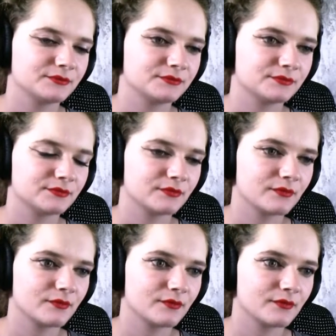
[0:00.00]

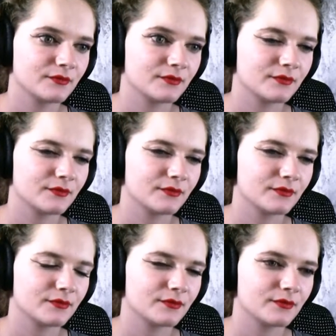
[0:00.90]

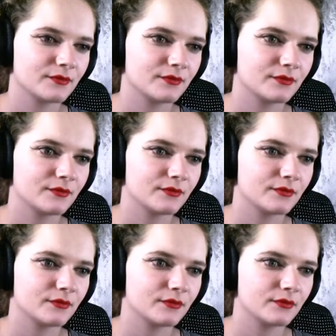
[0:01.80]

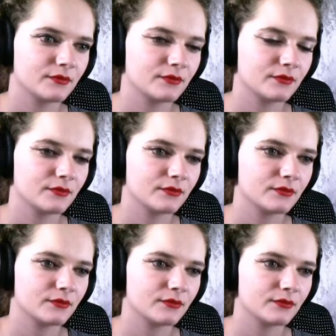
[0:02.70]

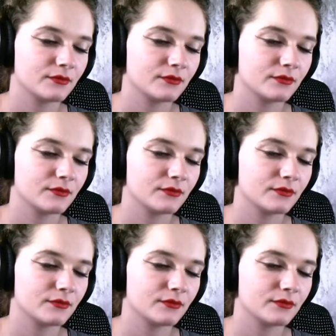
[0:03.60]
[no speech]